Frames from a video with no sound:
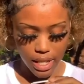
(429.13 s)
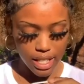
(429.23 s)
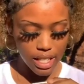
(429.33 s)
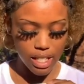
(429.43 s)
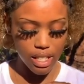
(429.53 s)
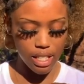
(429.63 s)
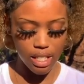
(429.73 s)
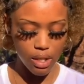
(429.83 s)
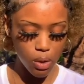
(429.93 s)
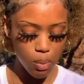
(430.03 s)
This isn't to
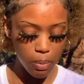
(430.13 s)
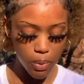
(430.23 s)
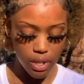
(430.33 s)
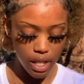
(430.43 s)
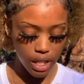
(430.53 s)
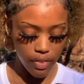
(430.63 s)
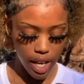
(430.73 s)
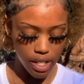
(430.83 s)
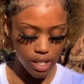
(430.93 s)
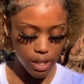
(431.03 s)
excuse people's negative
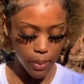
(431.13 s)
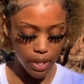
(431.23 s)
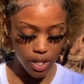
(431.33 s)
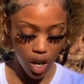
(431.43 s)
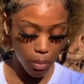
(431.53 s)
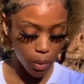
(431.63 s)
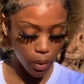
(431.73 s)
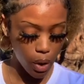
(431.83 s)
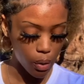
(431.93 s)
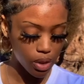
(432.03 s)
actions because karma
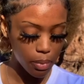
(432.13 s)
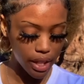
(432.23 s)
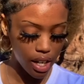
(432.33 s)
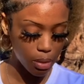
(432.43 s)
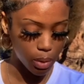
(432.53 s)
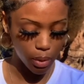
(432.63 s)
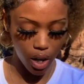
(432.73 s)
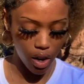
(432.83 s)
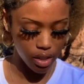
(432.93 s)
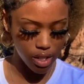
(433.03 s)
will hold them accountable
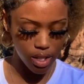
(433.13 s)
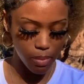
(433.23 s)
regardless,